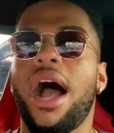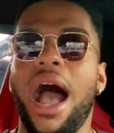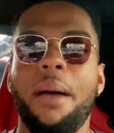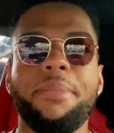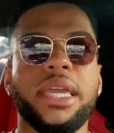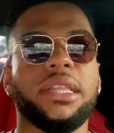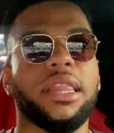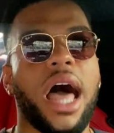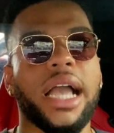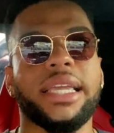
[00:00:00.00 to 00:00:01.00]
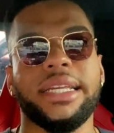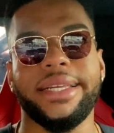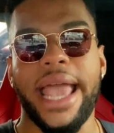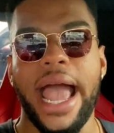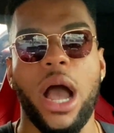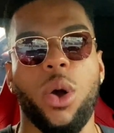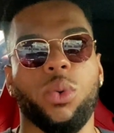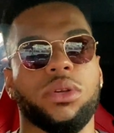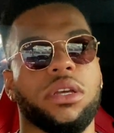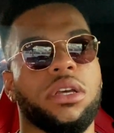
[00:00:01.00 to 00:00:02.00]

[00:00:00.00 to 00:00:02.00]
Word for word: I mean locking down